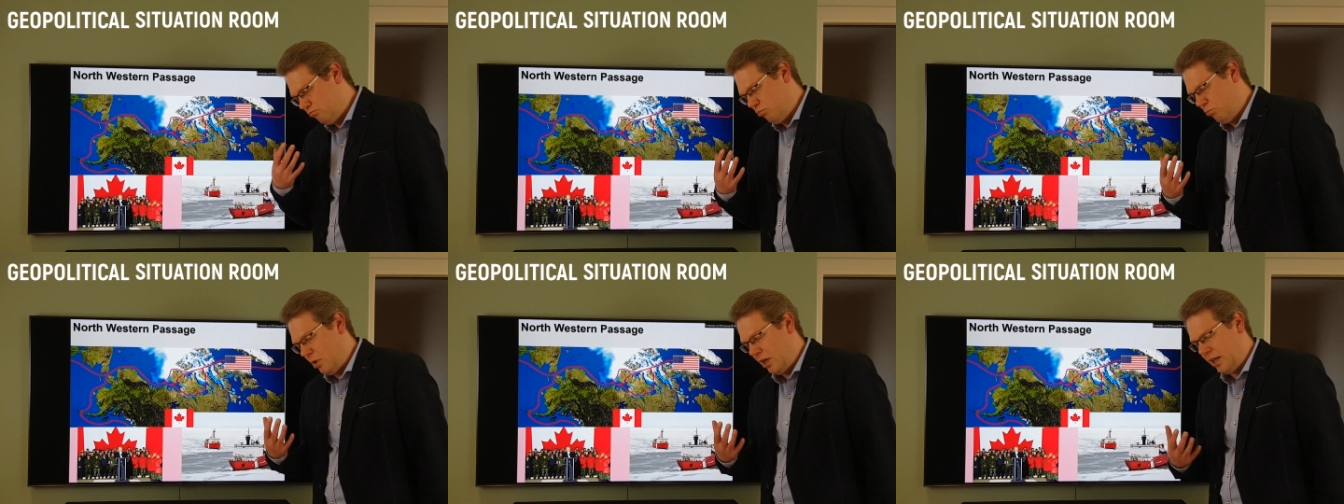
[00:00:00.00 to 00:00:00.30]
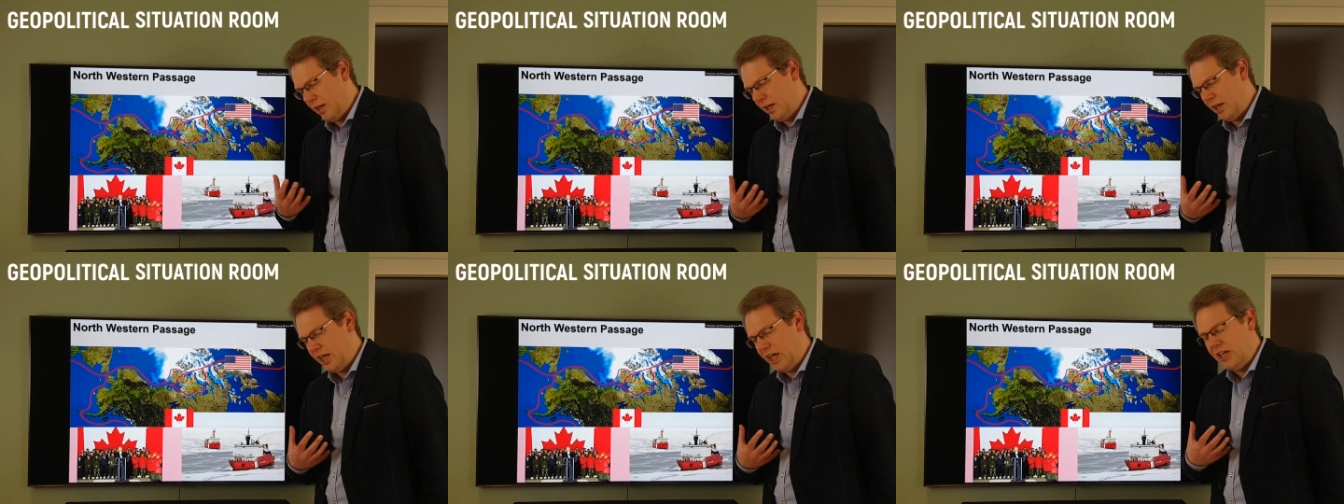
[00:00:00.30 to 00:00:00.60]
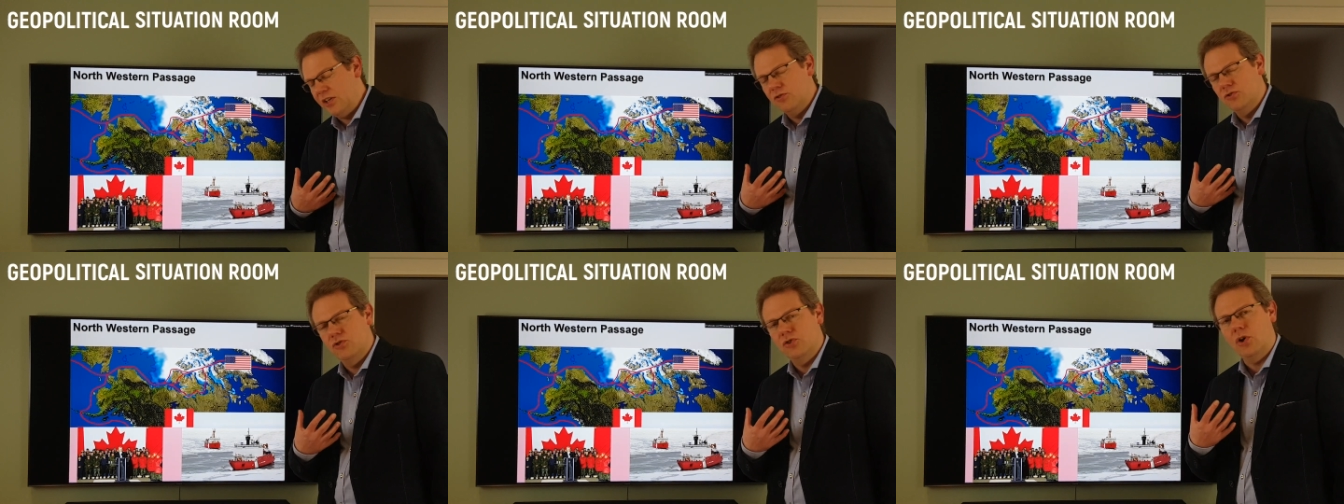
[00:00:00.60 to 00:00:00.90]
well,
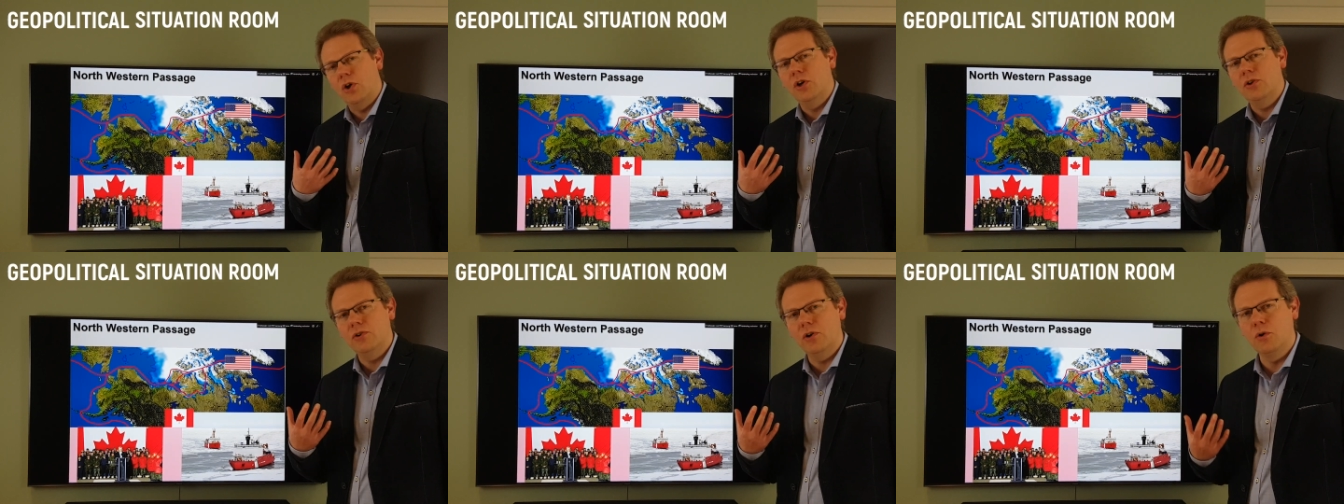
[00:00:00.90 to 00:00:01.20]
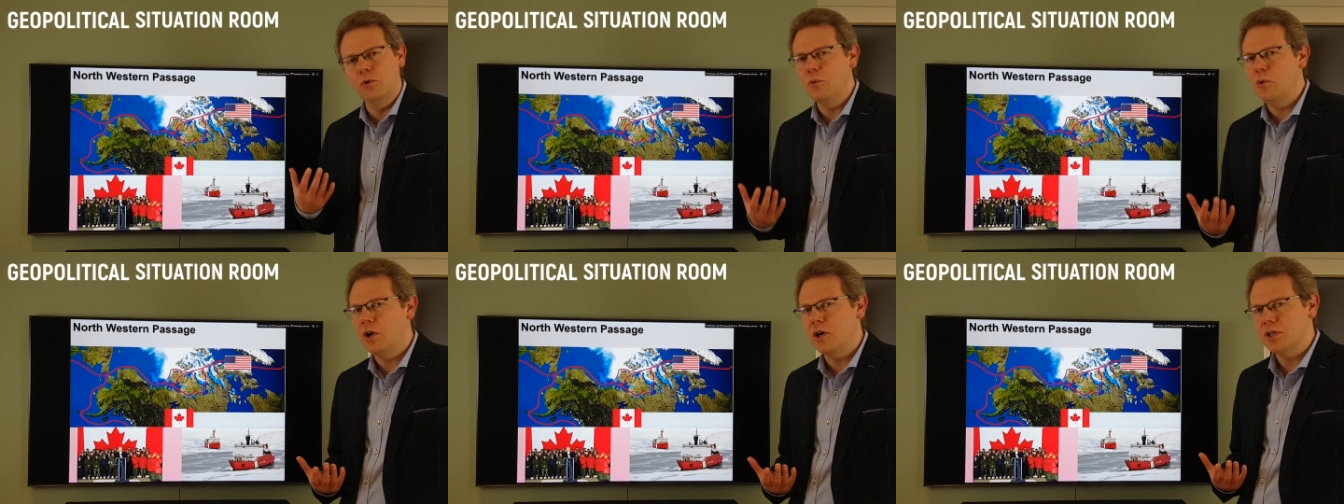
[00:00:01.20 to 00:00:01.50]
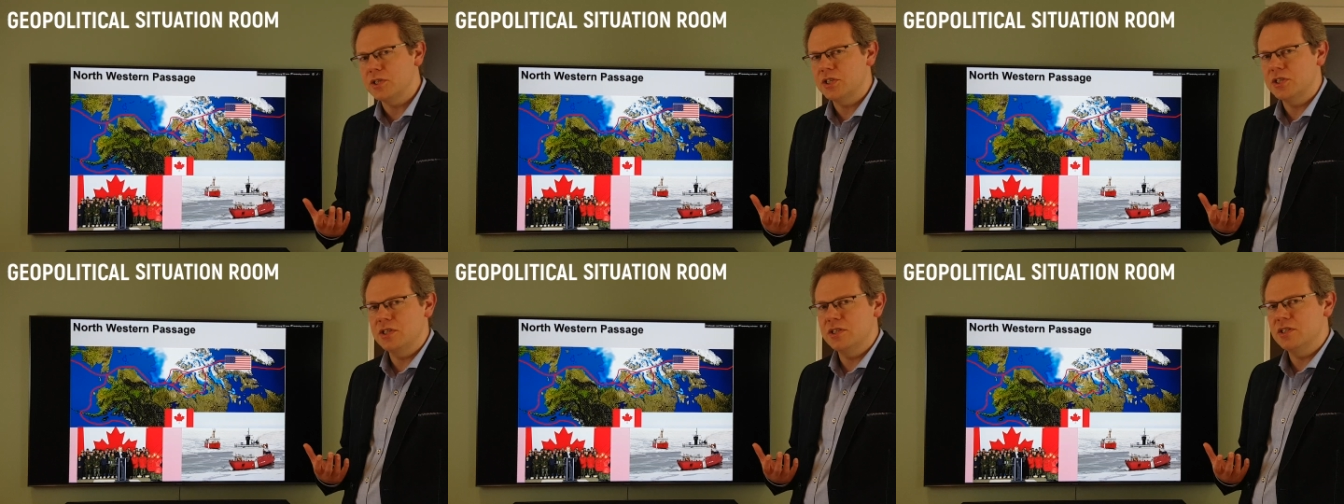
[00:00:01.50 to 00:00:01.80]
internal
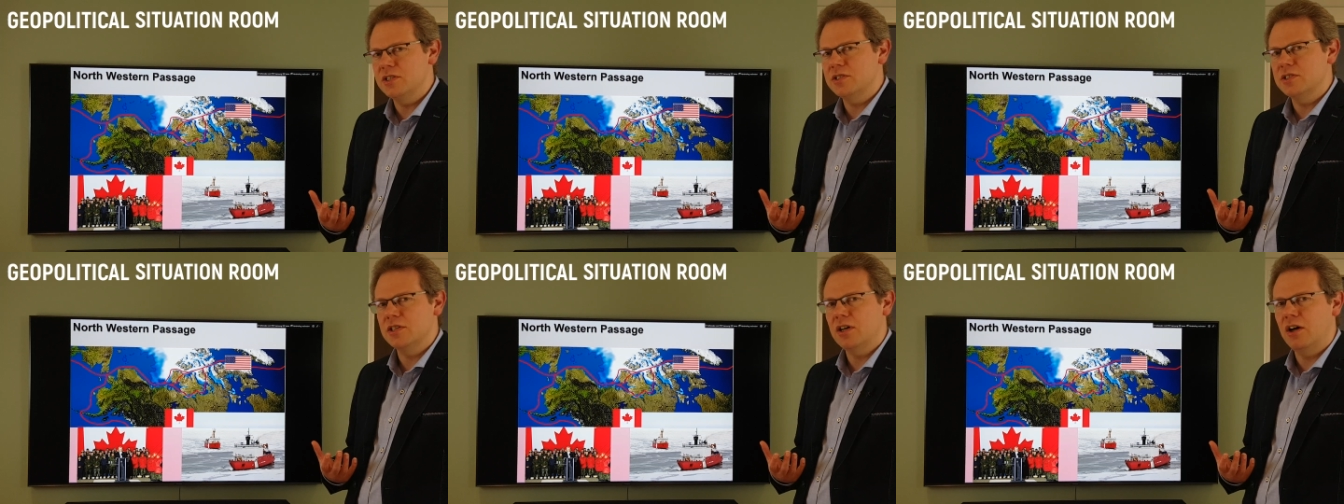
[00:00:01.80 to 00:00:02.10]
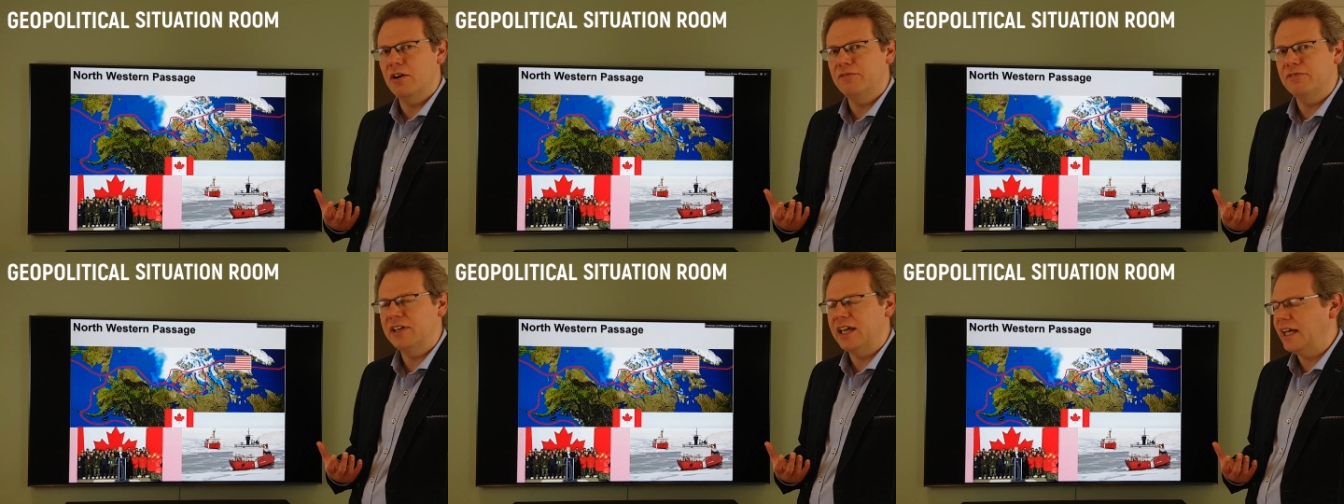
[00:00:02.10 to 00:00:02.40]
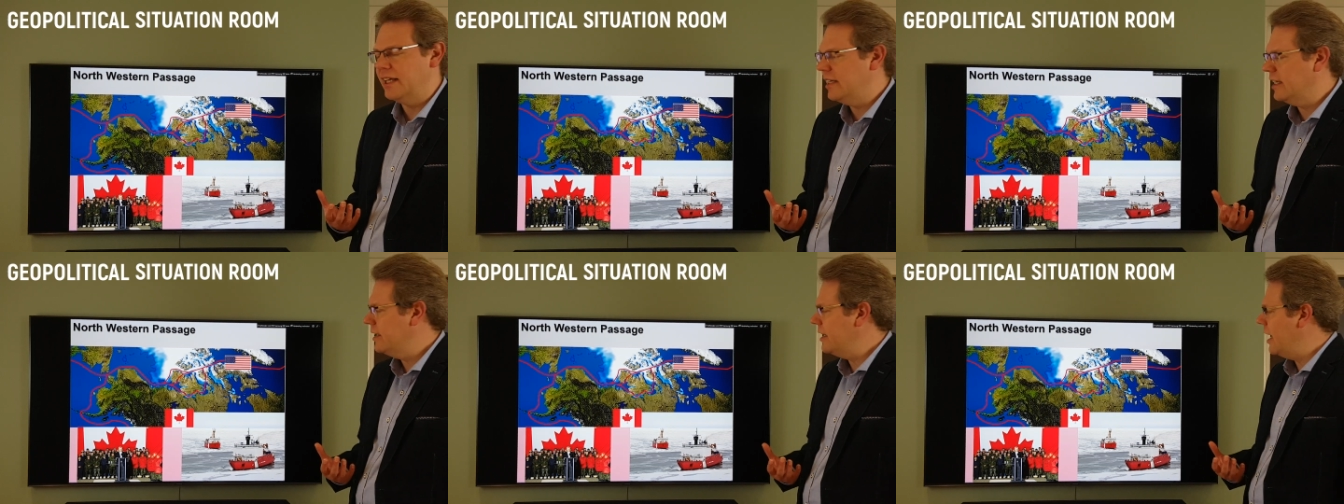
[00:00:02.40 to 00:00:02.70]
waters of
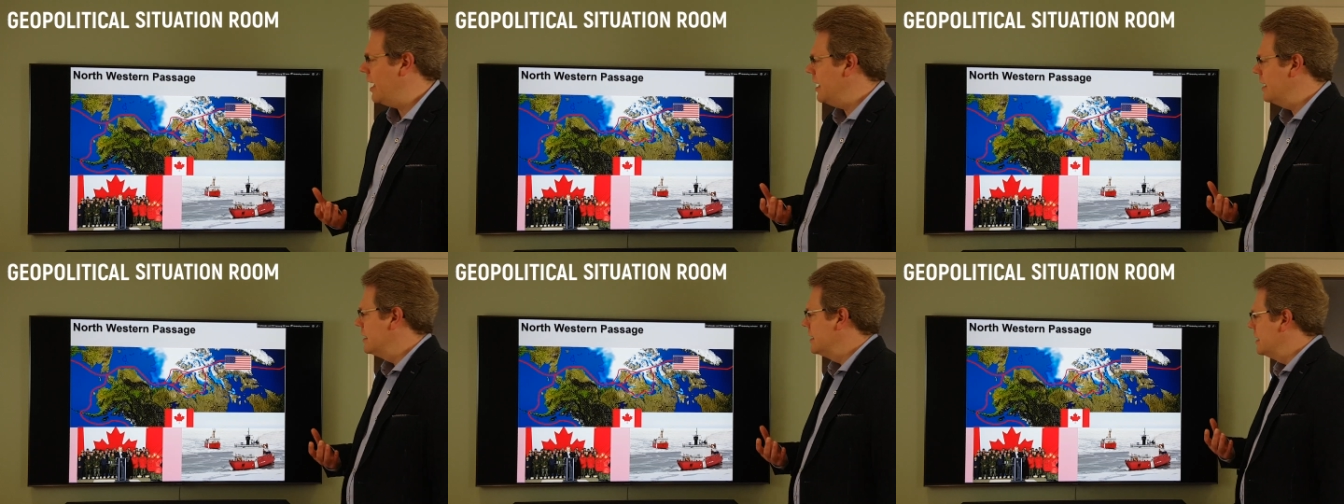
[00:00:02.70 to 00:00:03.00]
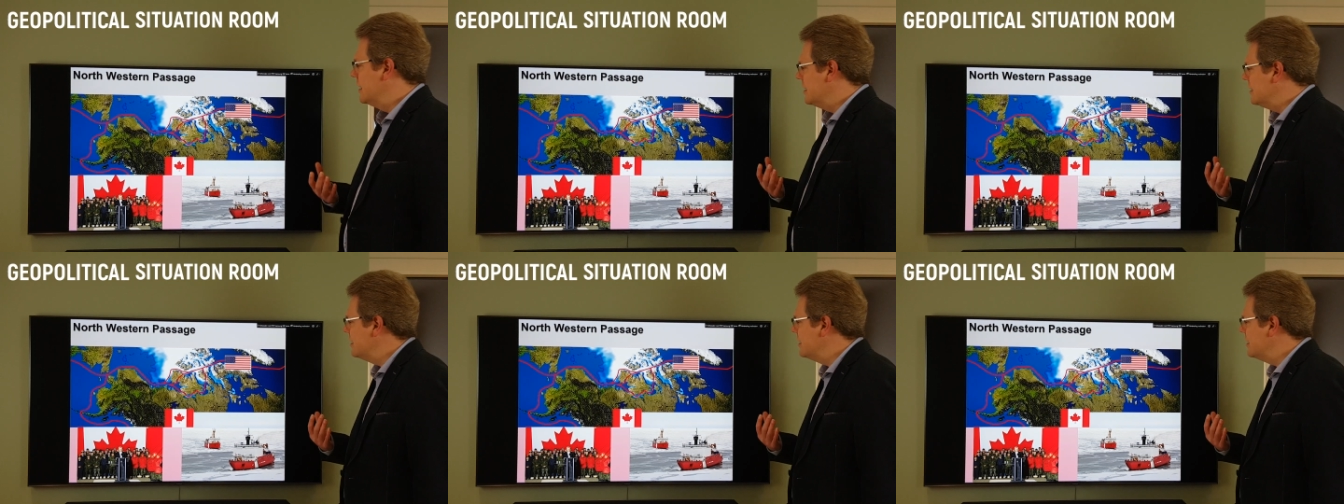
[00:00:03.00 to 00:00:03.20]
Canada,